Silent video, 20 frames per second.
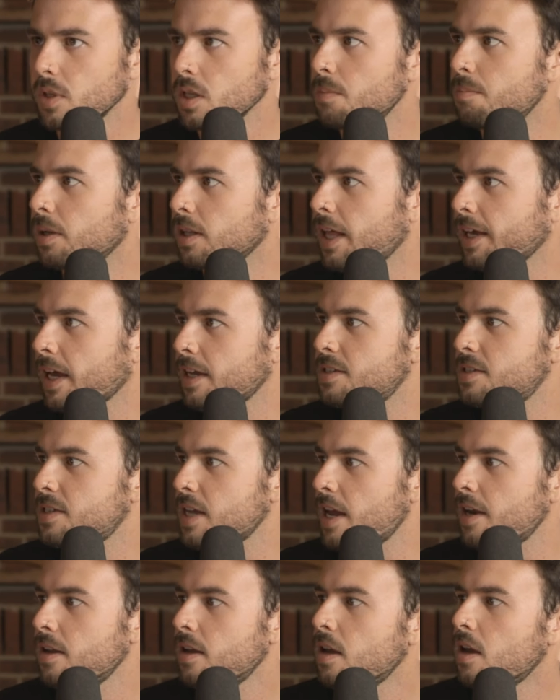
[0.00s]
But like I
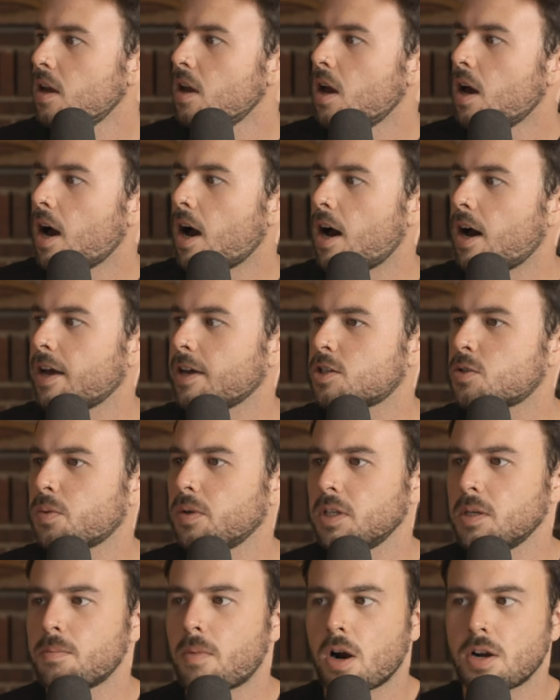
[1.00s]
said, uh, it's
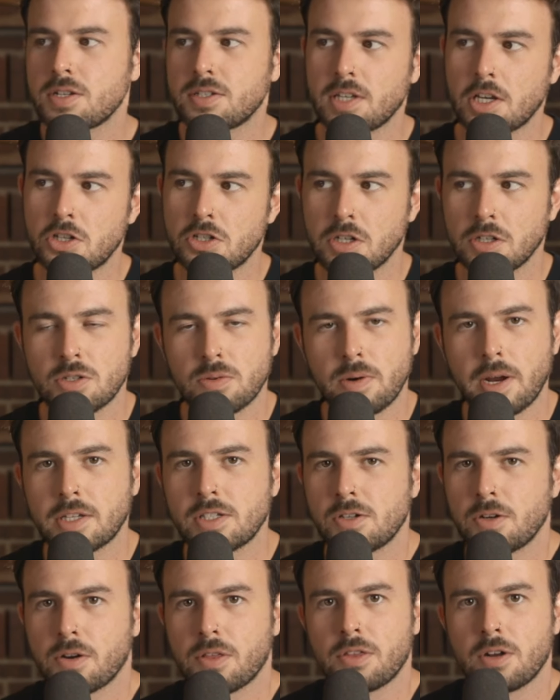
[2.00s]
really Mars stationing direct
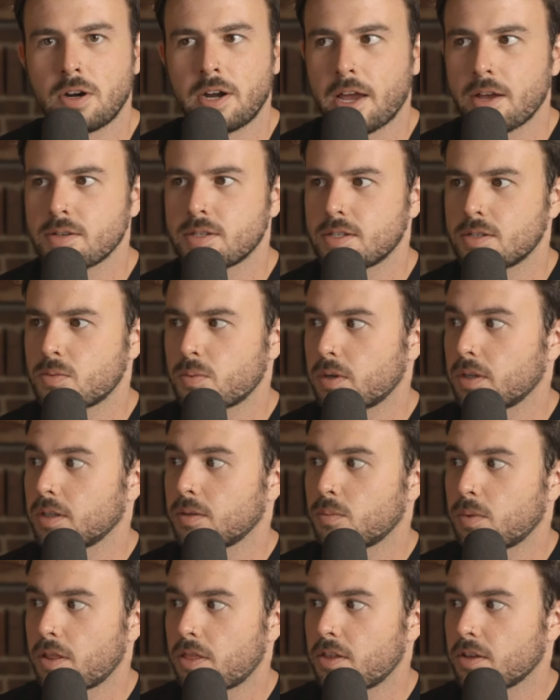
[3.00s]
in your third house is really
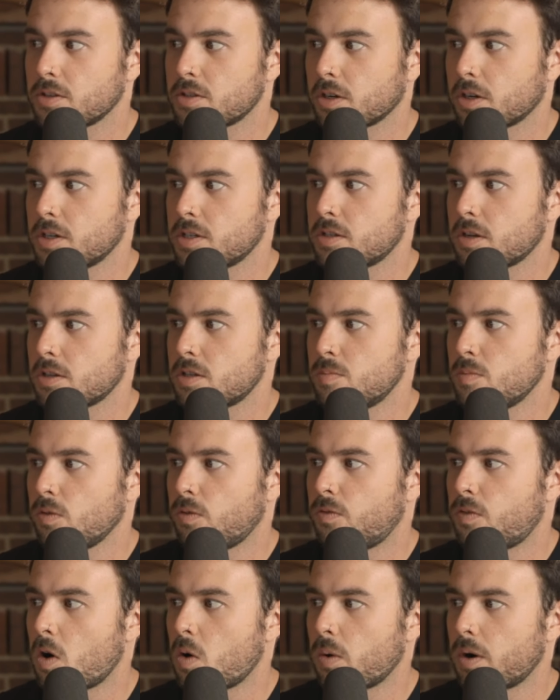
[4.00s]
when things are going to start to move
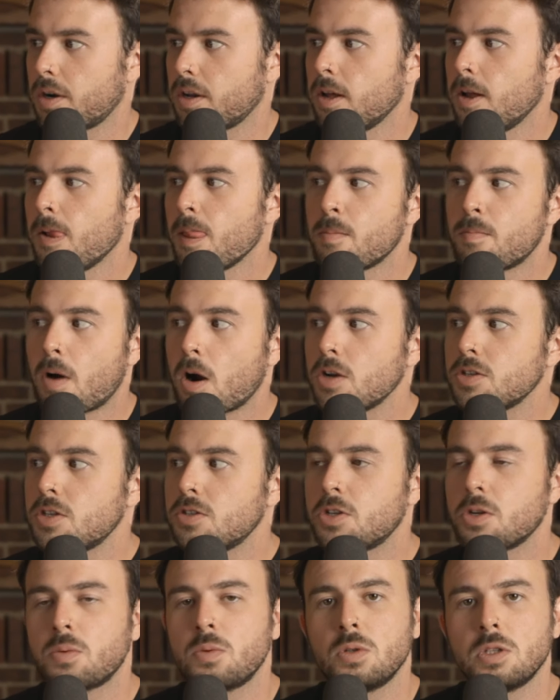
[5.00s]
forward. Mars
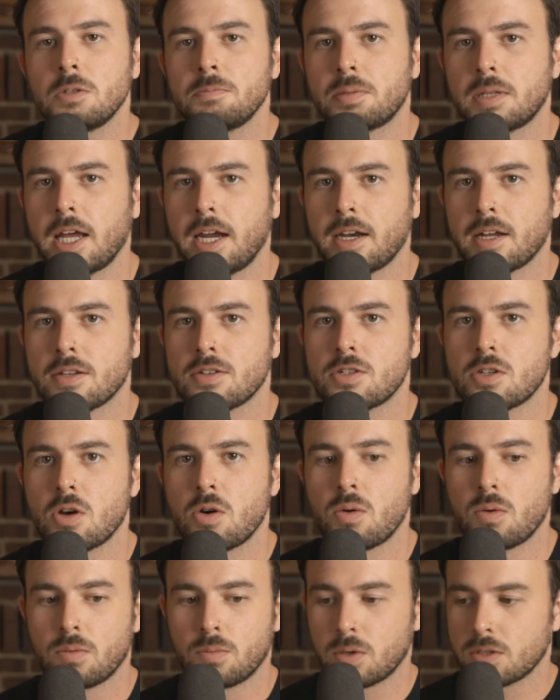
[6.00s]
is your ruling planet.
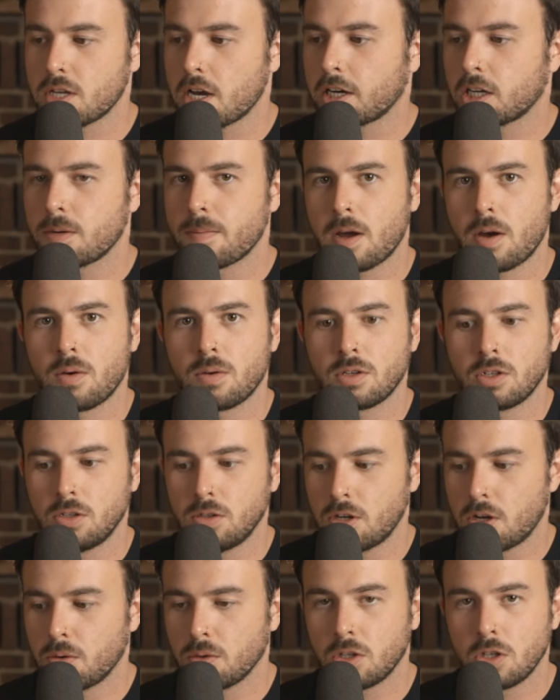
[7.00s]
So we're talking about, you
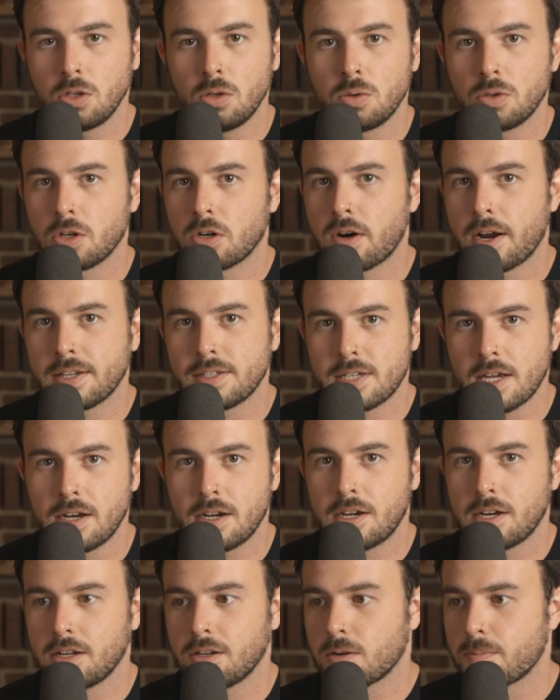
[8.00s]
know, you, your
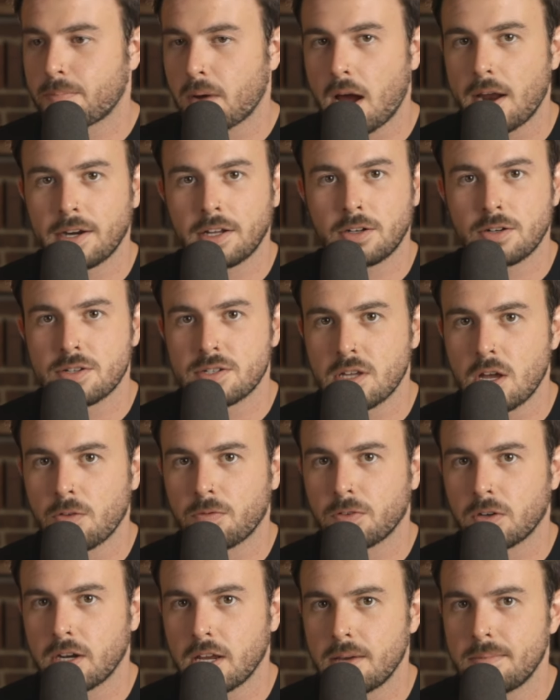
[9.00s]
identity, your body,
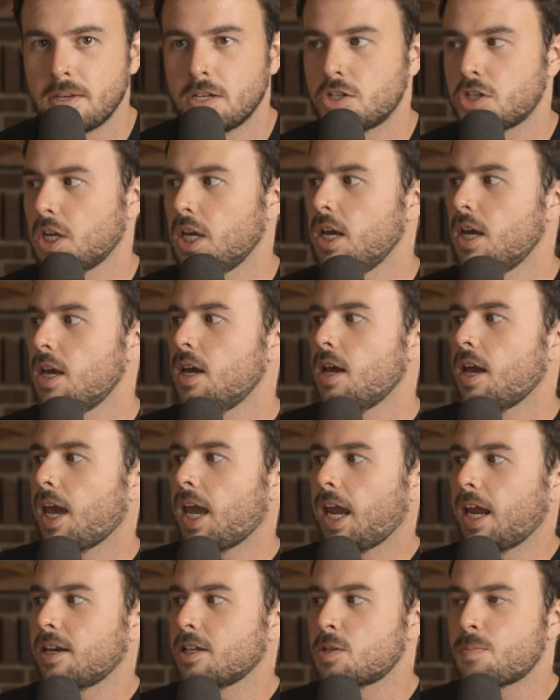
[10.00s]
yourself, your image.
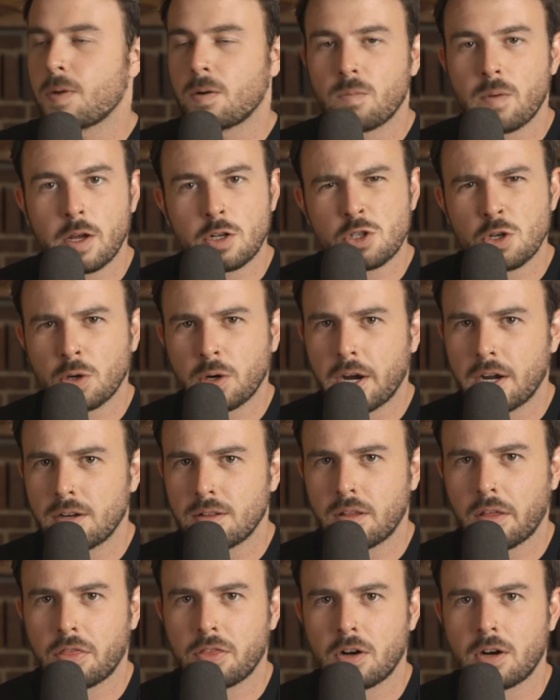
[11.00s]
And it's been retrograde in
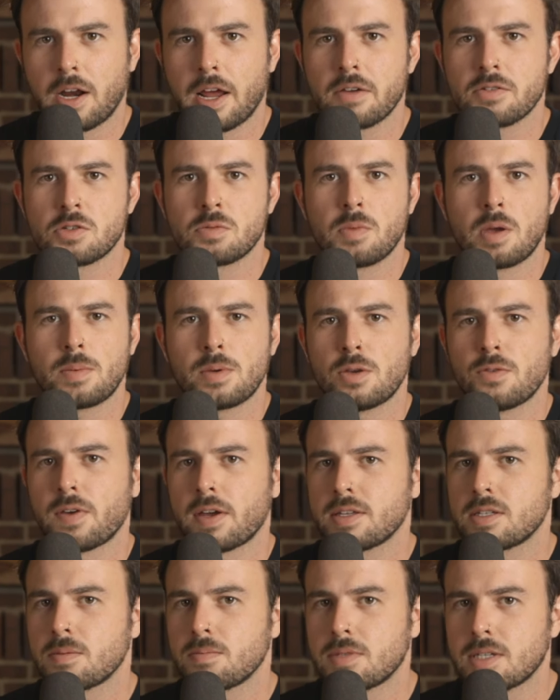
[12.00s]
the third house. Maybe you've
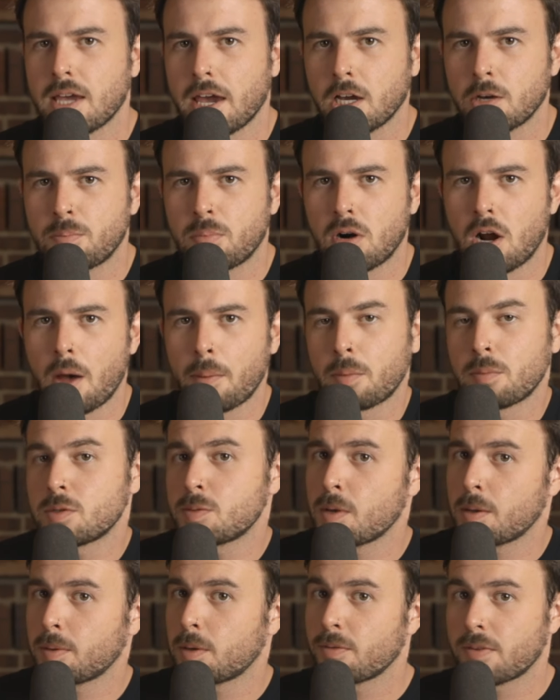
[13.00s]
had some tech problems.
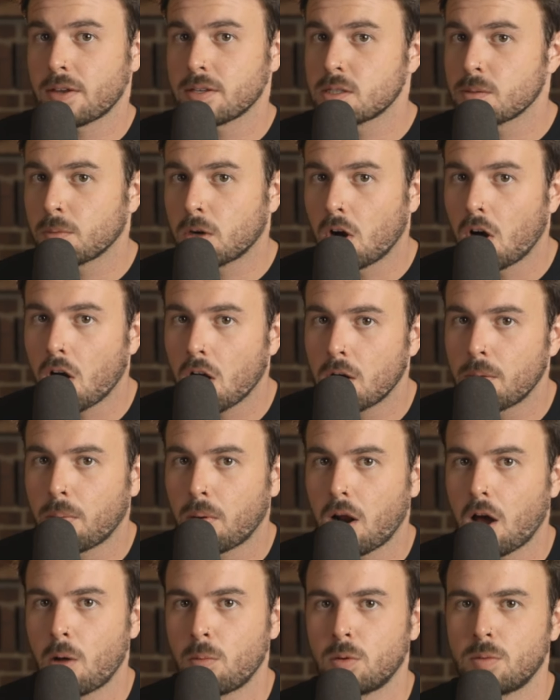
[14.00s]
Maybe you've had some car
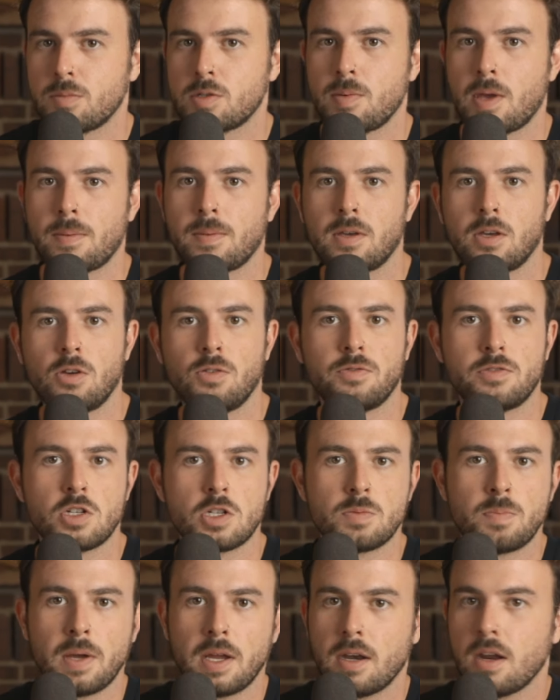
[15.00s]
problems. Maybe you've
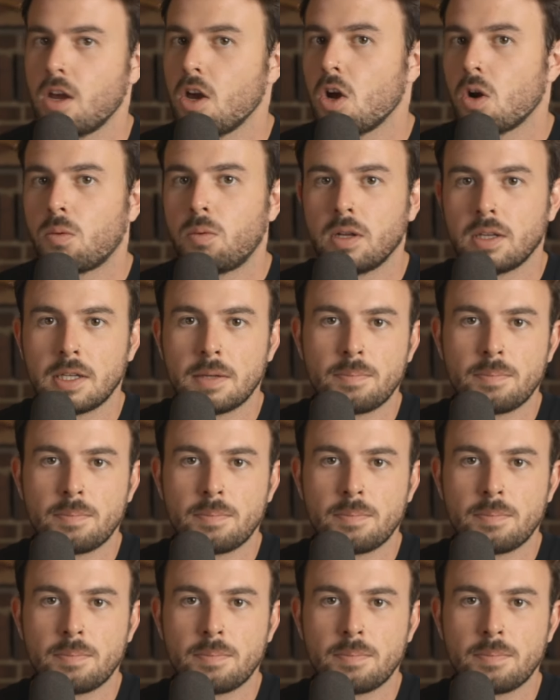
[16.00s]
just been really